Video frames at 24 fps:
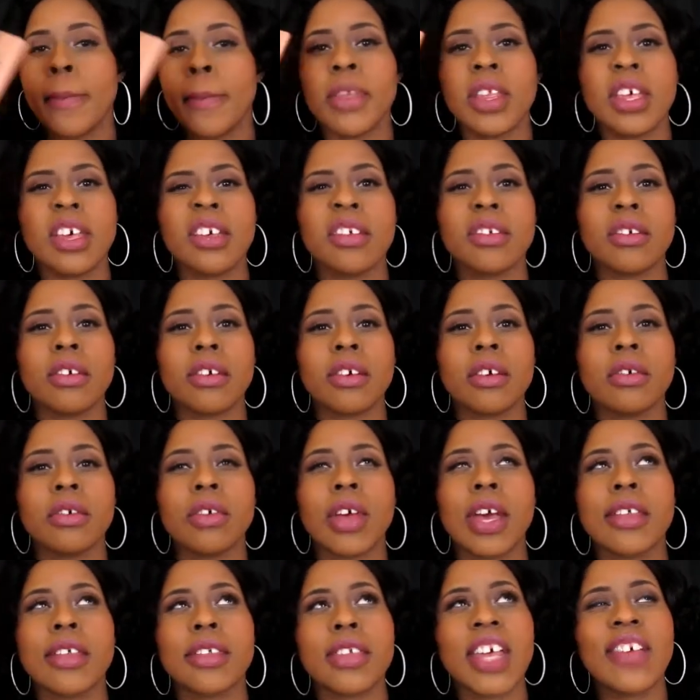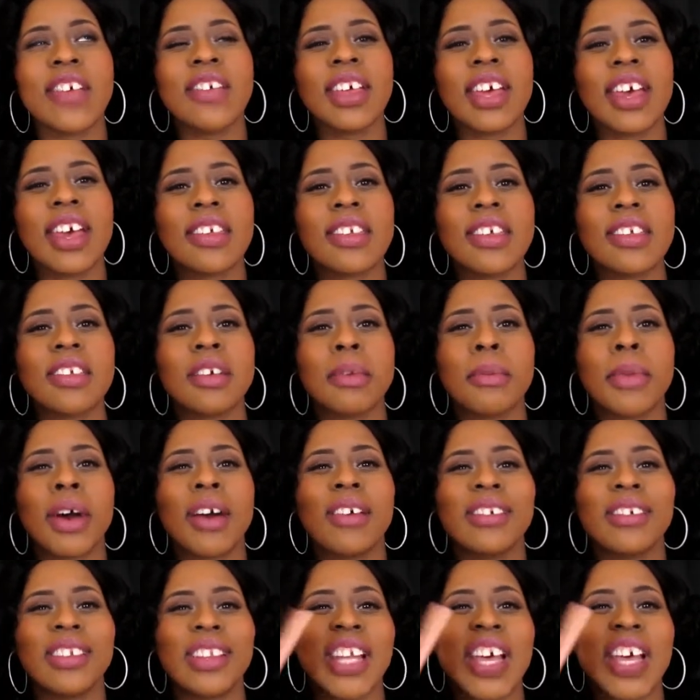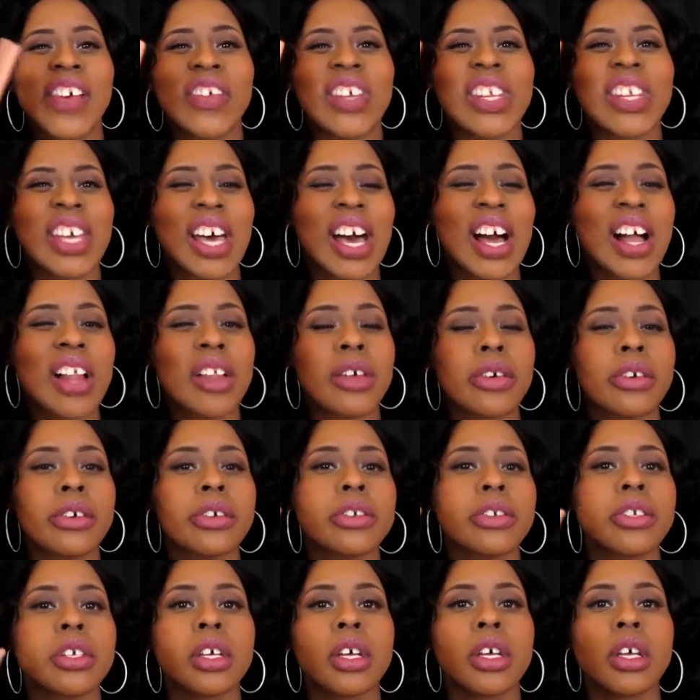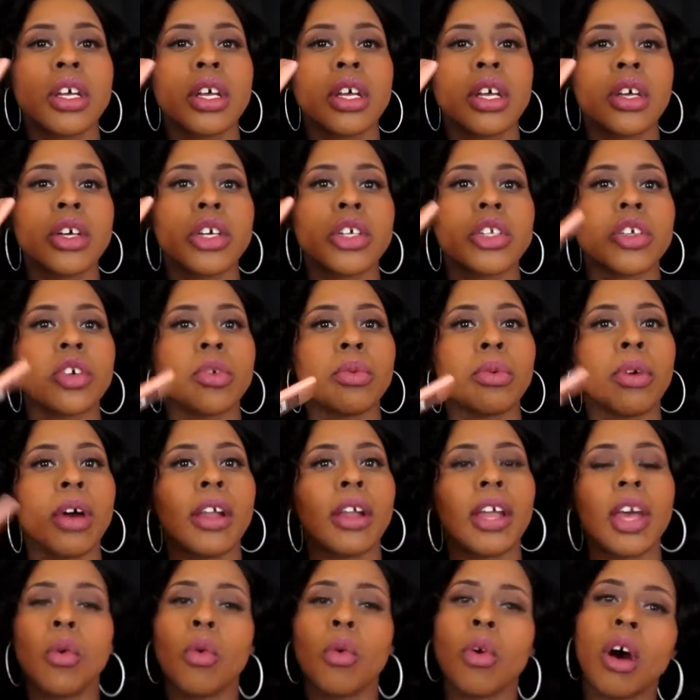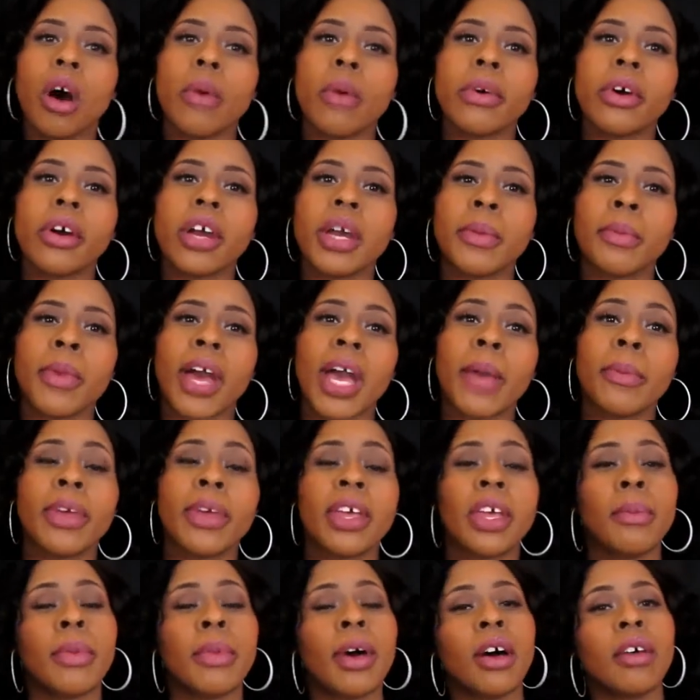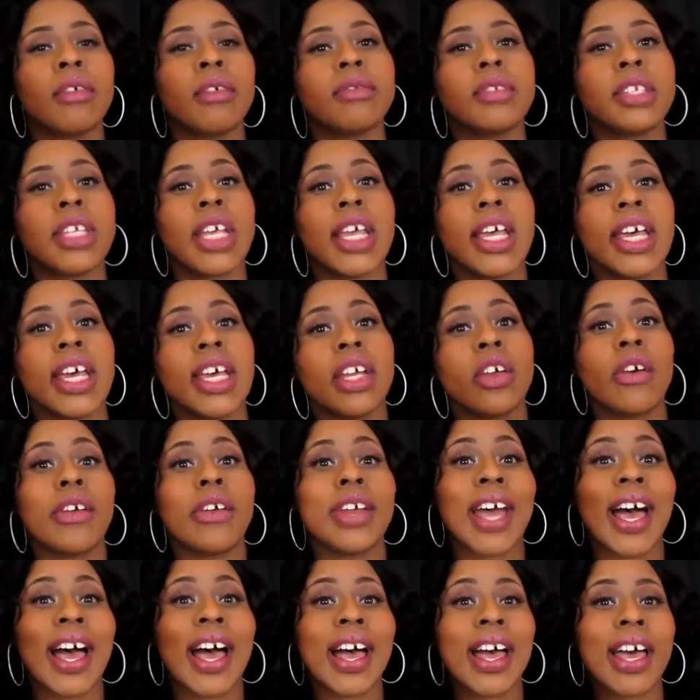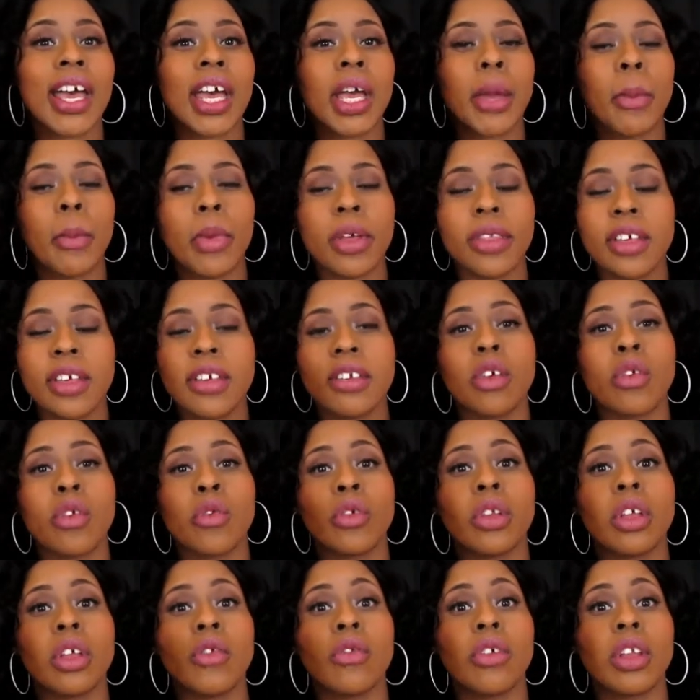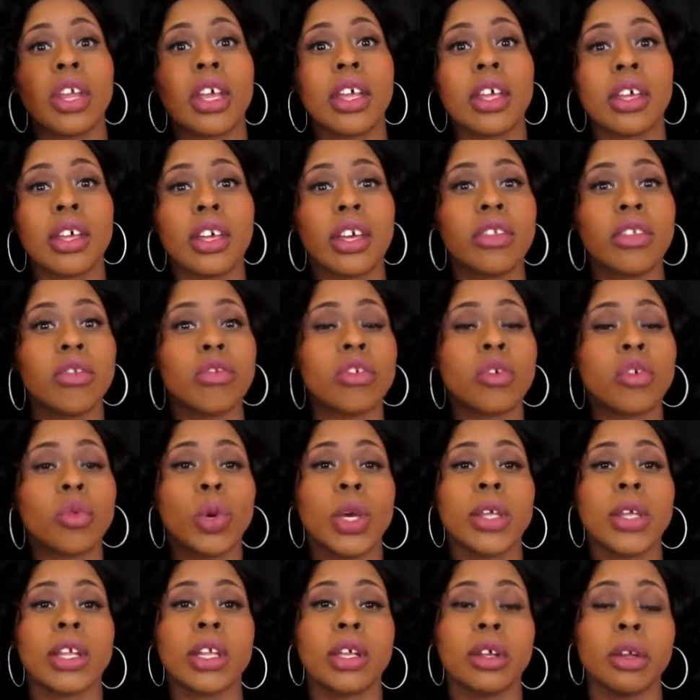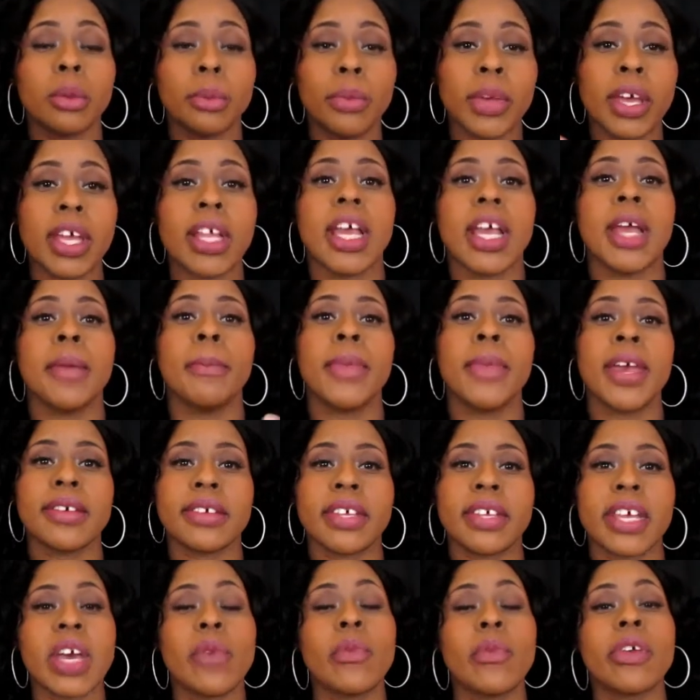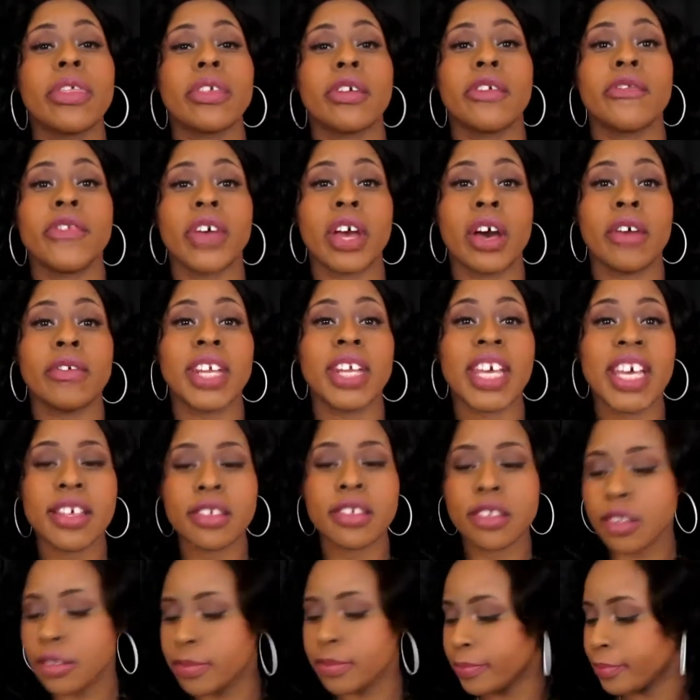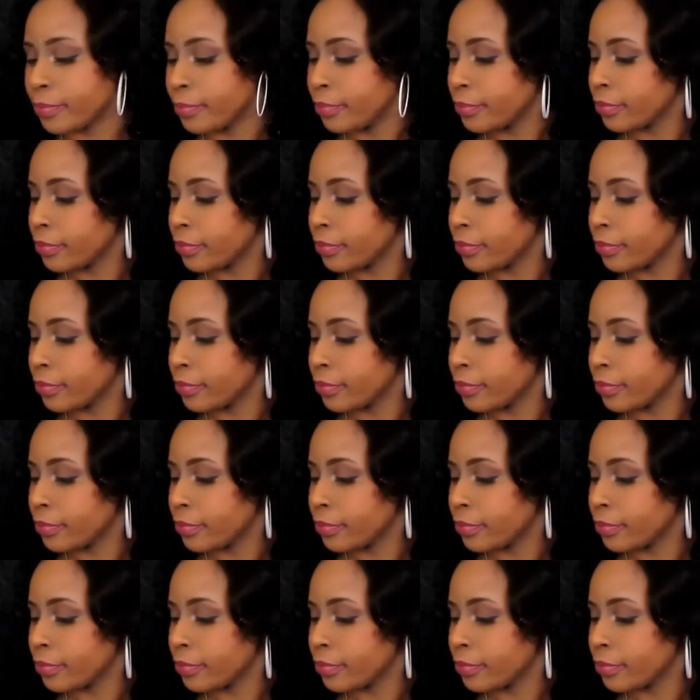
These are at CVS. These are about $11. So probably at Walmart it might be about 10 or 9, but these are really, really good. You just squeeze a little bit and mix it in with your foundation.